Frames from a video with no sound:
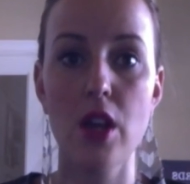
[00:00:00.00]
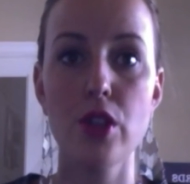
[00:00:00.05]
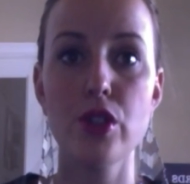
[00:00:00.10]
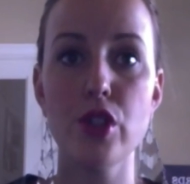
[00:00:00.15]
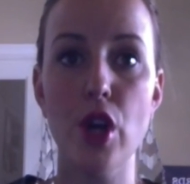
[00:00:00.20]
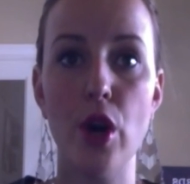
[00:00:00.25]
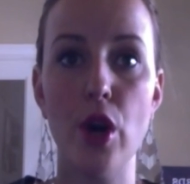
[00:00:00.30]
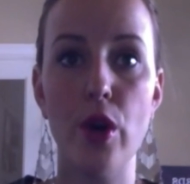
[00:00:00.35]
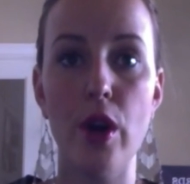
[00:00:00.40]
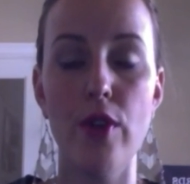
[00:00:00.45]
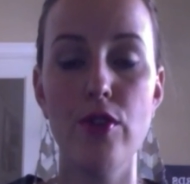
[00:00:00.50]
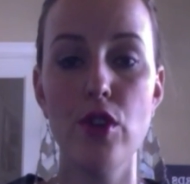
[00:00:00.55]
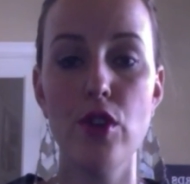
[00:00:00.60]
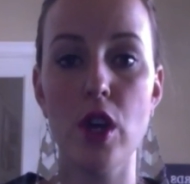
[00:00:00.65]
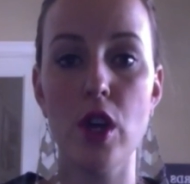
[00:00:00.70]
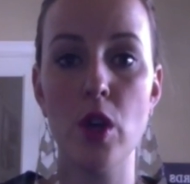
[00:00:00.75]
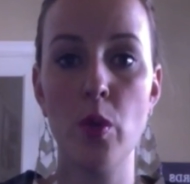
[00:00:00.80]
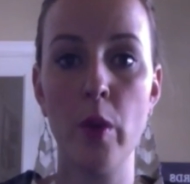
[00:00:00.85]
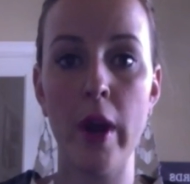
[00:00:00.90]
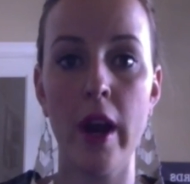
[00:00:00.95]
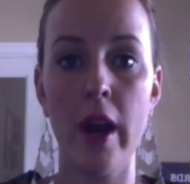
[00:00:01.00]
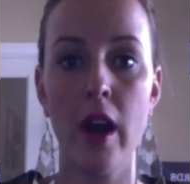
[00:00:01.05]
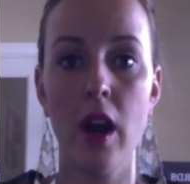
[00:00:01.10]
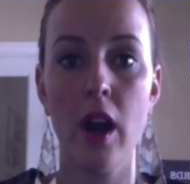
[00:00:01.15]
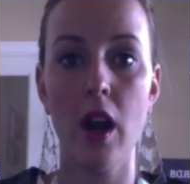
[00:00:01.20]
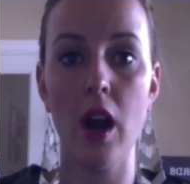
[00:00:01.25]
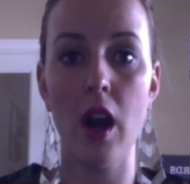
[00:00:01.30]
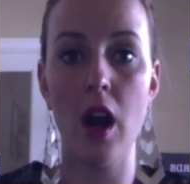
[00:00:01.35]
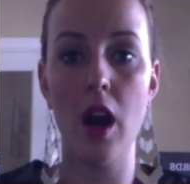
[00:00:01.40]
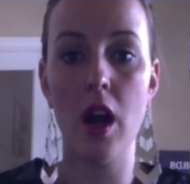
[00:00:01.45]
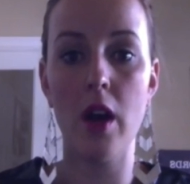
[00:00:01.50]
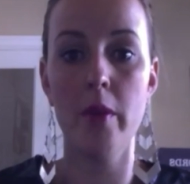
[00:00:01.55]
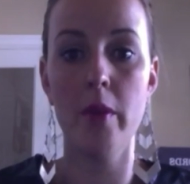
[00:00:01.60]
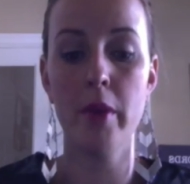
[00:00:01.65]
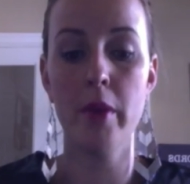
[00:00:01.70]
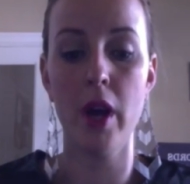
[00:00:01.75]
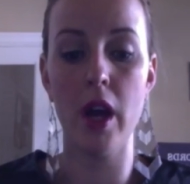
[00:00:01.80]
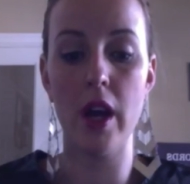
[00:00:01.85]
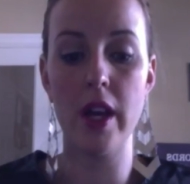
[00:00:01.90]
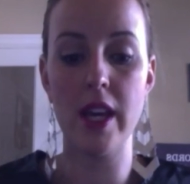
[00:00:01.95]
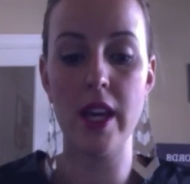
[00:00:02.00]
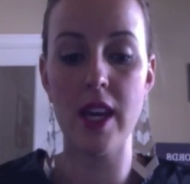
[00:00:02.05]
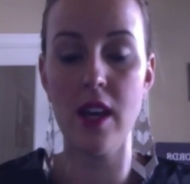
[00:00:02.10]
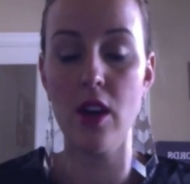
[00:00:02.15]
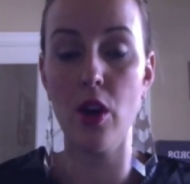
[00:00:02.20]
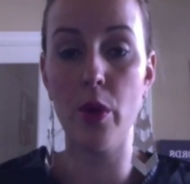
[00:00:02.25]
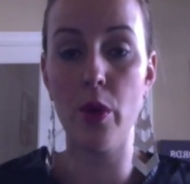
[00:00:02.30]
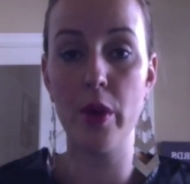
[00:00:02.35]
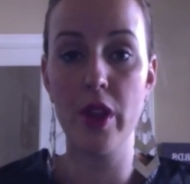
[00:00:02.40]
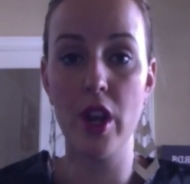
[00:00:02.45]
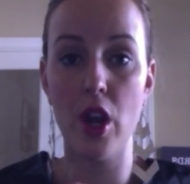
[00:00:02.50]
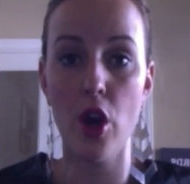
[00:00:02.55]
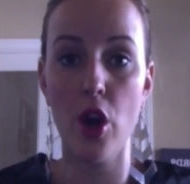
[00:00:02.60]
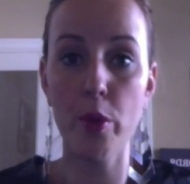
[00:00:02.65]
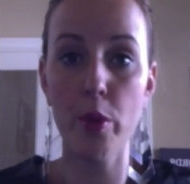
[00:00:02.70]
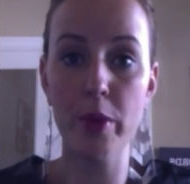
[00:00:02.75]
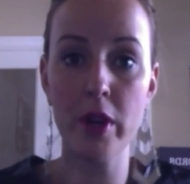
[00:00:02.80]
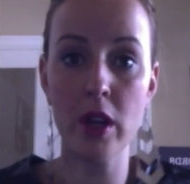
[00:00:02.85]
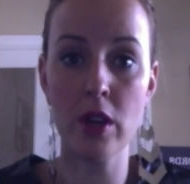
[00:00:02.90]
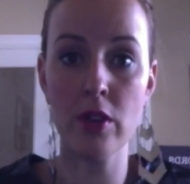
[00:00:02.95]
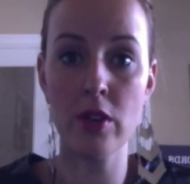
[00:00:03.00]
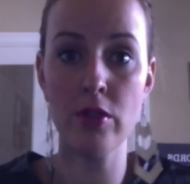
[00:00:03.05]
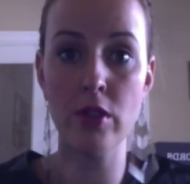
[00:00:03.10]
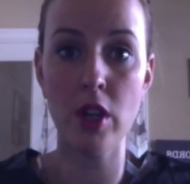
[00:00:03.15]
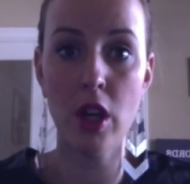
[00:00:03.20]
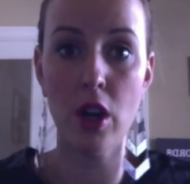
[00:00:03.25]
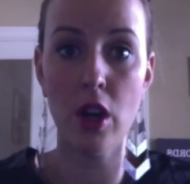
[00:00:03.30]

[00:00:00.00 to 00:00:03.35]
So if you can wear a heel with an open,